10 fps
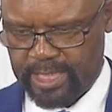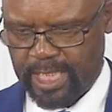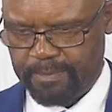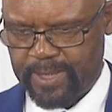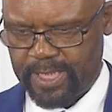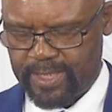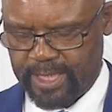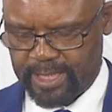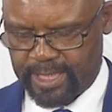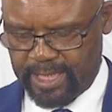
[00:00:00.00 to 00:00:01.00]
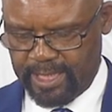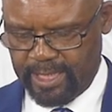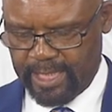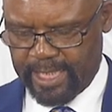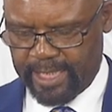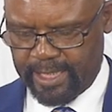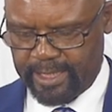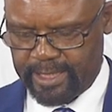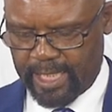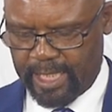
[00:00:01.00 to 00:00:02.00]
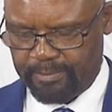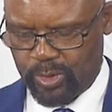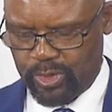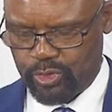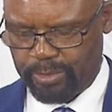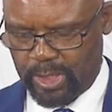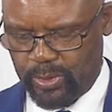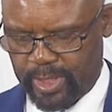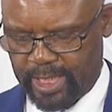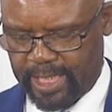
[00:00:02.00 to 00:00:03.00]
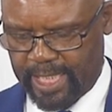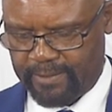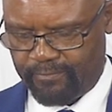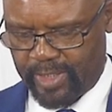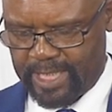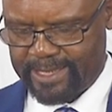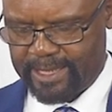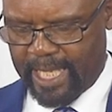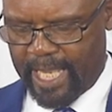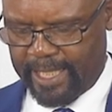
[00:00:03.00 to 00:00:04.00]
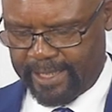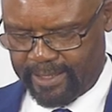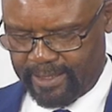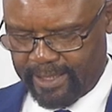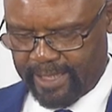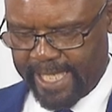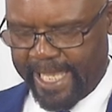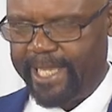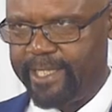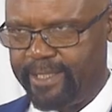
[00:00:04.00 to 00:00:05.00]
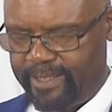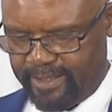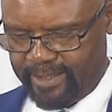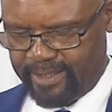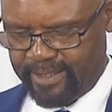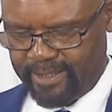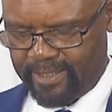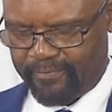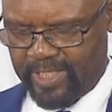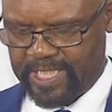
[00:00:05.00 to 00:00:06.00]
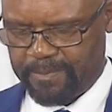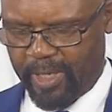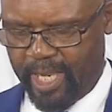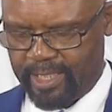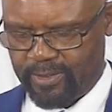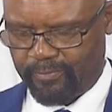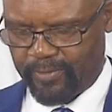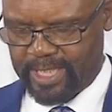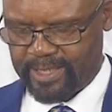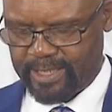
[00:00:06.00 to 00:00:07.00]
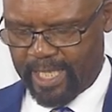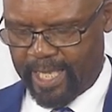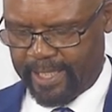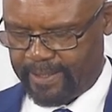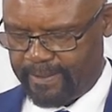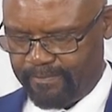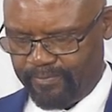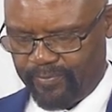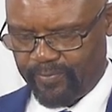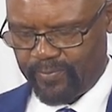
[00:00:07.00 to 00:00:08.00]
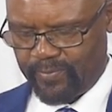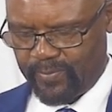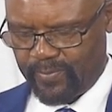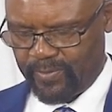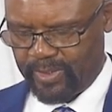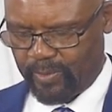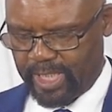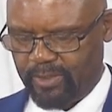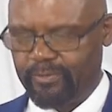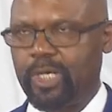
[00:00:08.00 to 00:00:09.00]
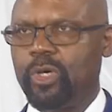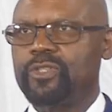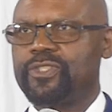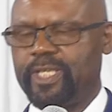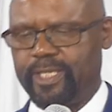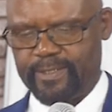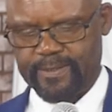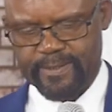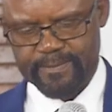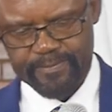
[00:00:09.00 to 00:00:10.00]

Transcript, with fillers: Chapter 16, and I'm going to be looking at verse 9a, the first part of verse 9. The word of the Lord says,